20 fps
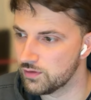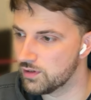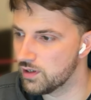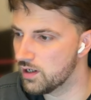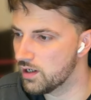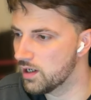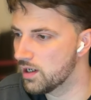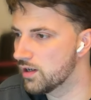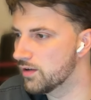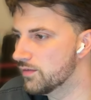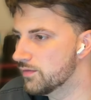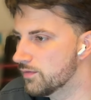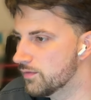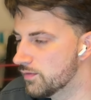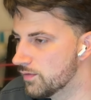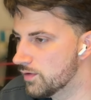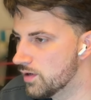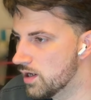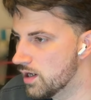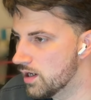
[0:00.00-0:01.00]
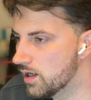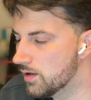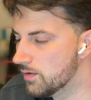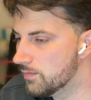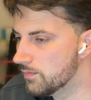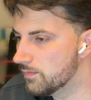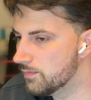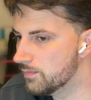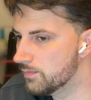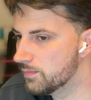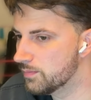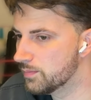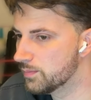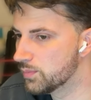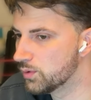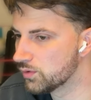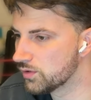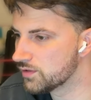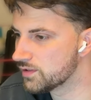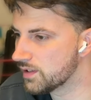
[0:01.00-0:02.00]
uh,
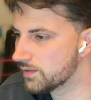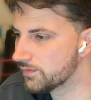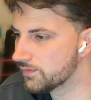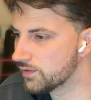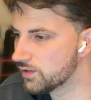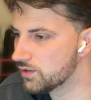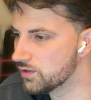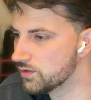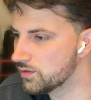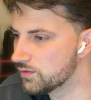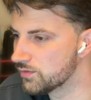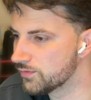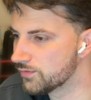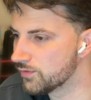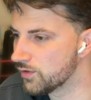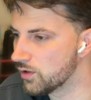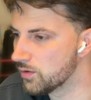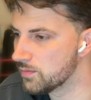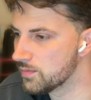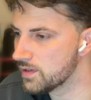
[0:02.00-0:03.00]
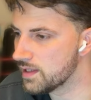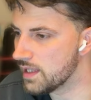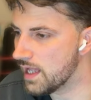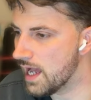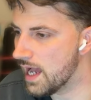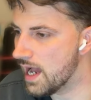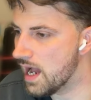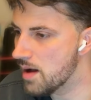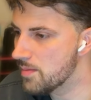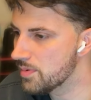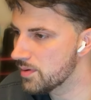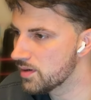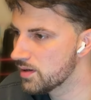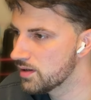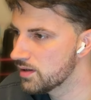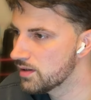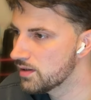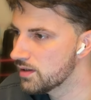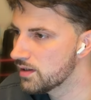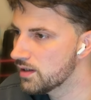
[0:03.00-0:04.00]
pull those FAQs from that app
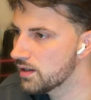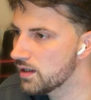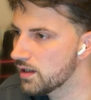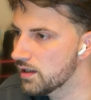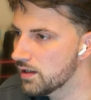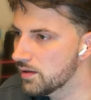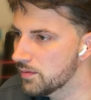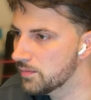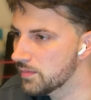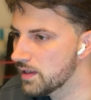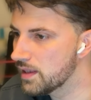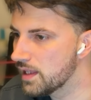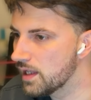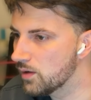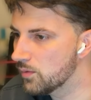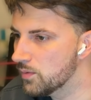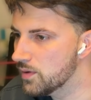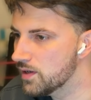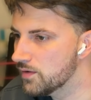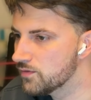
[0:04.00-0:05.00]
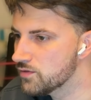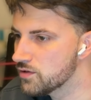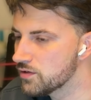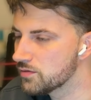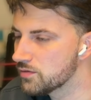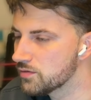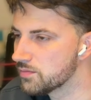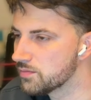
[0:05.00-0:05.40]
that we have just